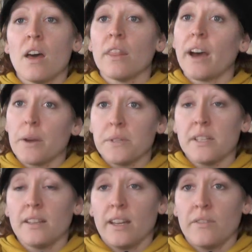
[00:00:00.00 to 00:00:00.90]
The Iowa
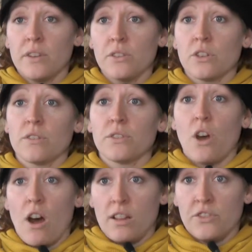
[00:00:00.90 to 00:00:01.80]
City landfill serves
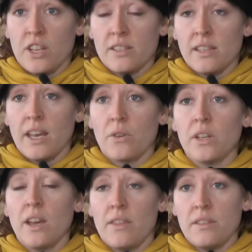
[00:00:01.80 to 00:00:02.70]
all of Johnson
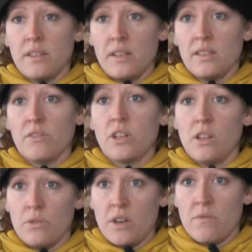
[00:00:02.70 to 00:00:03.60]
County and the cities of
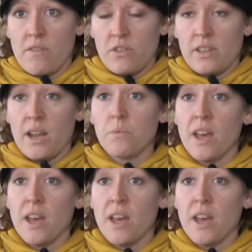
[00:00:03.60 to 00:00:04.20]
Kelowna and Riverside.